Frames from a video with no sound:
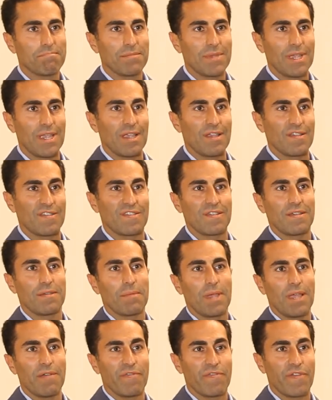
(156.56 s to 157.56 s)
is
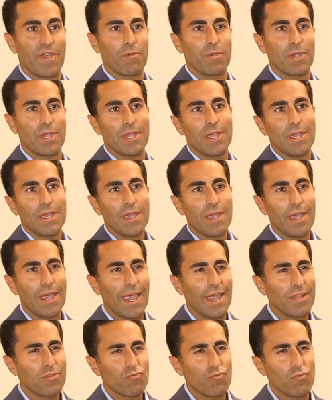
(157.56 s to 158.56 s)
a very
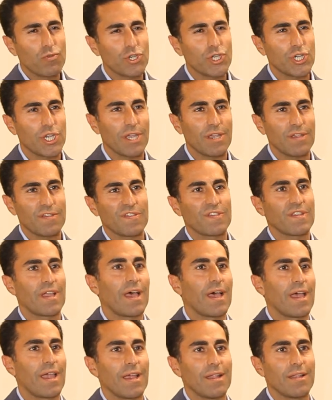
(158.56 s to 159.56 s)
Ed Ruscha
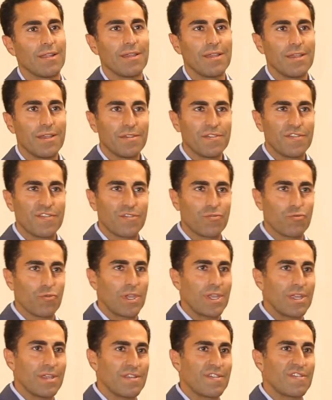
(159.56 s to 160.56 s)
style,
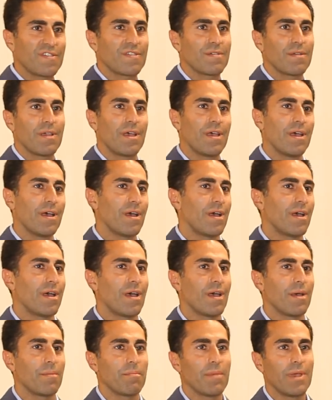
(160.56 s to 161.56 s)
streets,
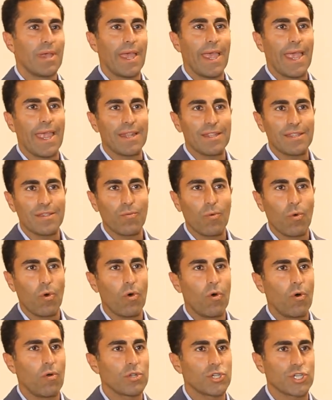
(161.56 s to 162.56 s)
Andy
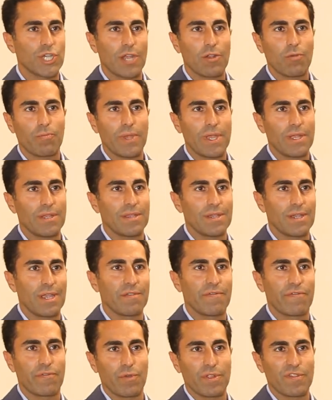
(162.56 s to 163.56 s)
Warhol shadow painting
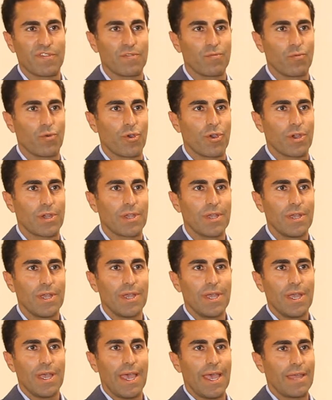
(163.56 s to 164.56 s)
influenced work.
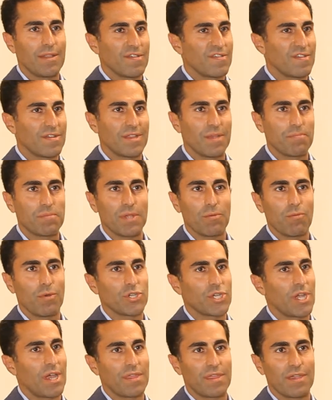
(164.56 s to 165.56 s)
And this is a diptych
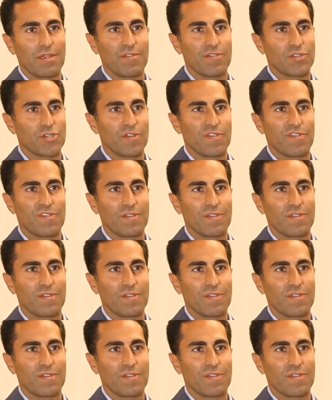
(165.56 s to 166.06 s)
which I think is just